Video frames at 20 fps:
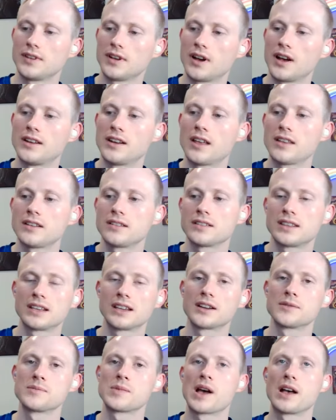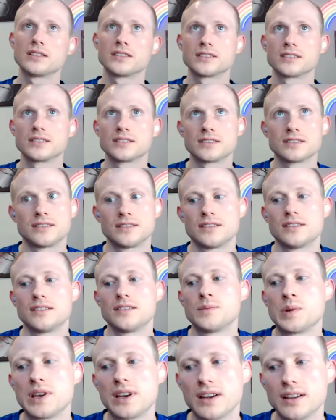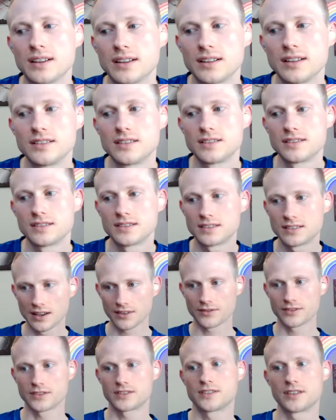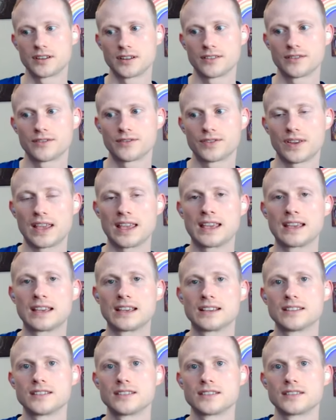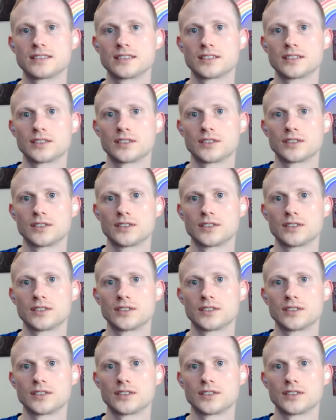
Another thing about being self-assertive is